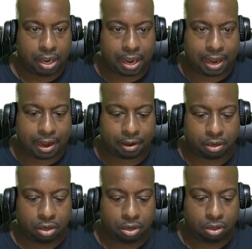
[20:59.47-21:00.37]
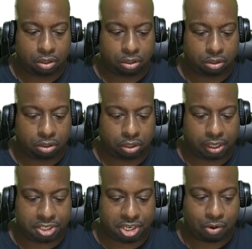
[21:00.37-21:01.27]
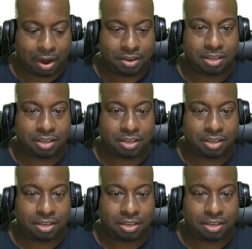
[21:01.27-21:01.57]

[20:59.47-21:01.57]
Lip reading: And it's generating the